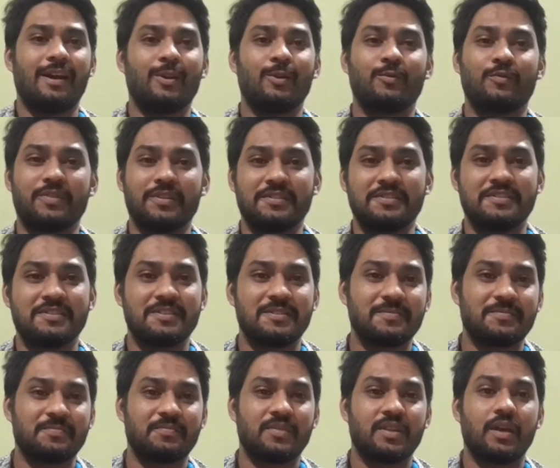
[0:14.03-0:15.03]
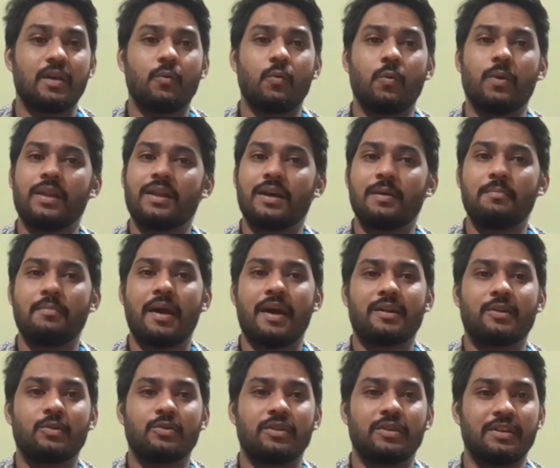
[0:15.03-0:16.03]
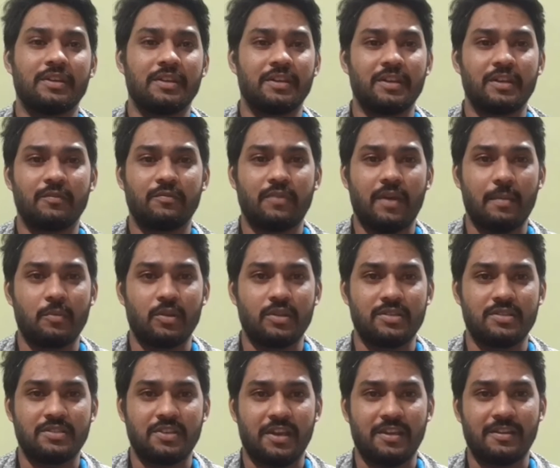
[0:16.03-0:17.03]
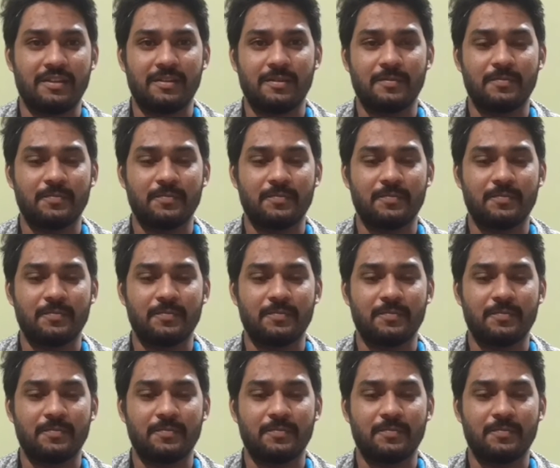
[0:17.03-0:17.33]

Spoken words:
friends, welcome back to the Indian Fabulous channel.